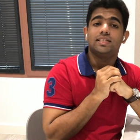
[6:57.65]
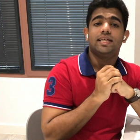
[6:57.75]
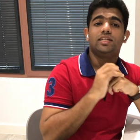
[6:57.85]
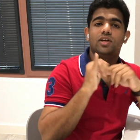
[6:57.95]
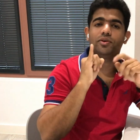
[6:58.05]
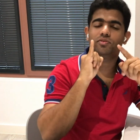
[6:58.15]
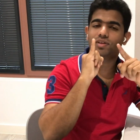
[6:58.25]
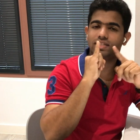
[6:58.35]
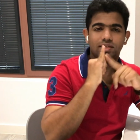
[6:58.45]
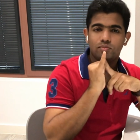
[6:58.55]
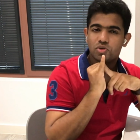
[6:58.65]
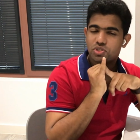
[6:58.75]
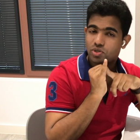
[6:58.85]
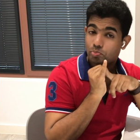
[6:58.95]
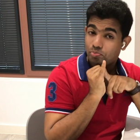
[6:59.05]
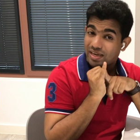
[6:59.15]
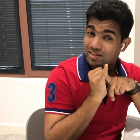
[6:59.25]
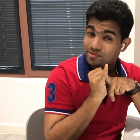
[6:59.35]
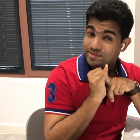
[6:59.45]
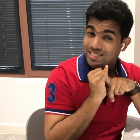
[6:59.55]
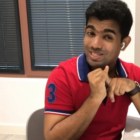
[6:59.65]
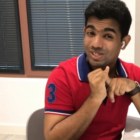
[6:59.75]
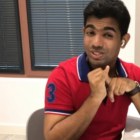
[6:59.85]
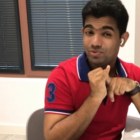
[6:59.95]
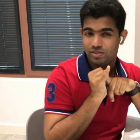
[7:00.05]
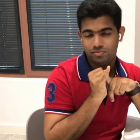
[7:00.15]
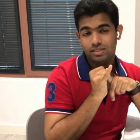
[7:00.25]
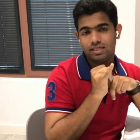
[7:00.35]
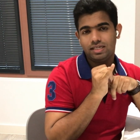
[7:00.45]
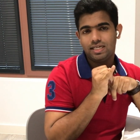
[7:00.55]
Then you have to write the motion of pelvis on the femur.